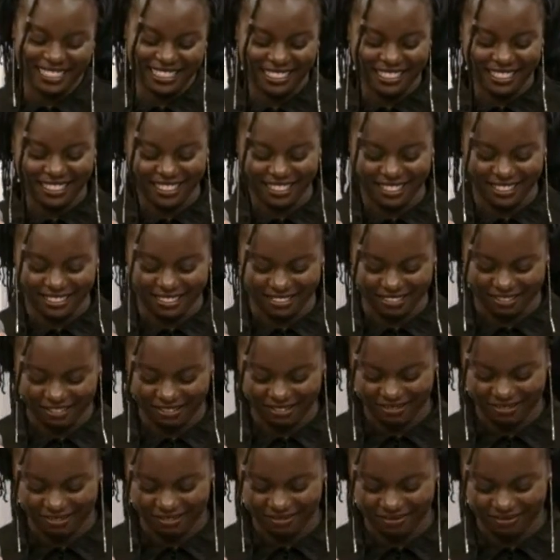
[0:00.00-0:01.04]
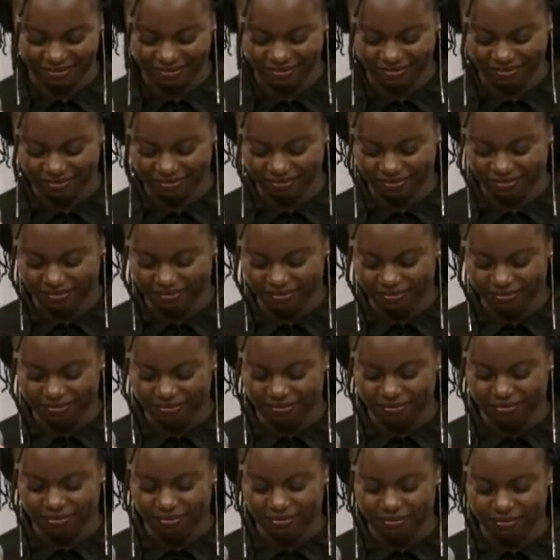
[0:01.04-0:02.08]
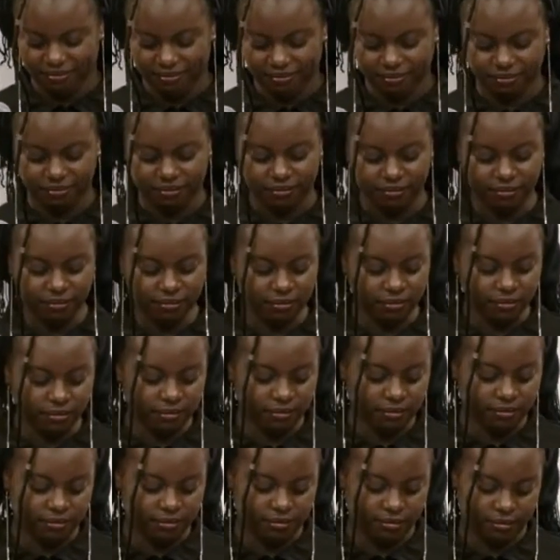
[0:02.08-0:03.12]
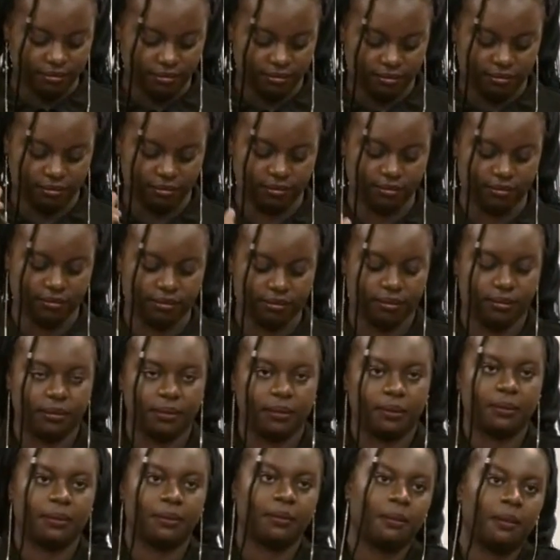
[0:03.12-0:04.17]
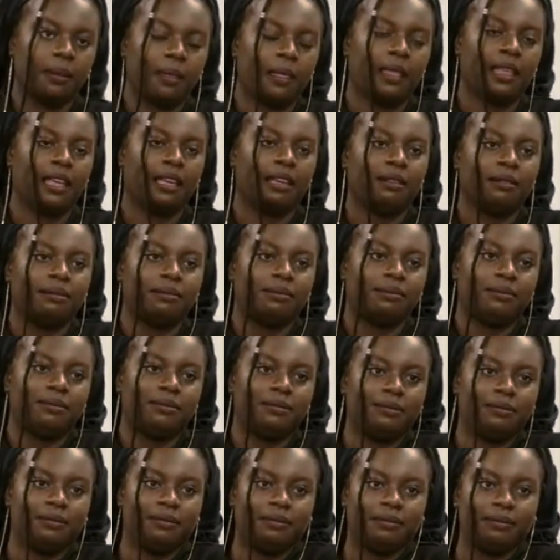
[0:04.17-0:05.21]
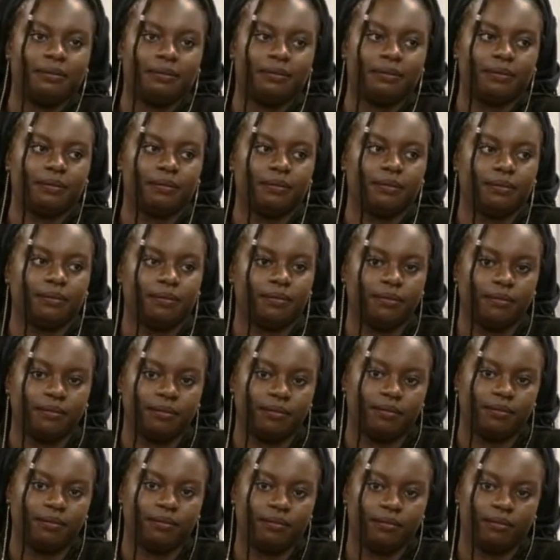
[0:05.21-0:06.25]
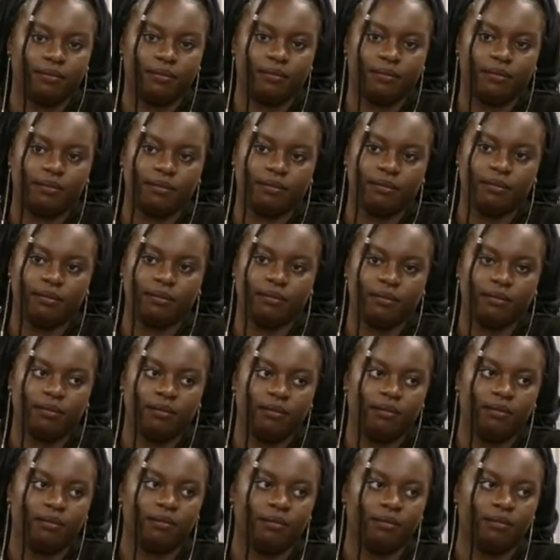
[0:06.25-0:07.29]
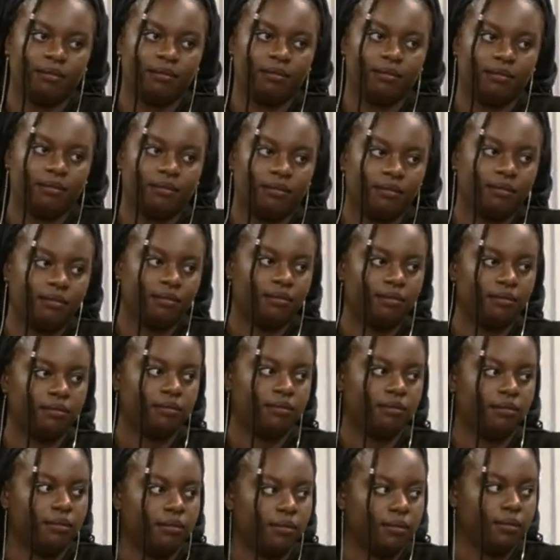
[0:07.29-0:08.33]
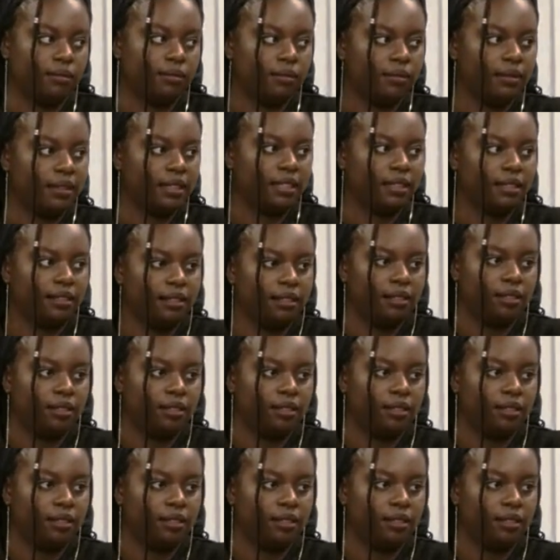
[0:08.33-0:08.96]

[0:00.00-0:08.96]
Well, I'm trying to remember. I know we talked about it a lot, but we said to be baptized by the Holy Spirit.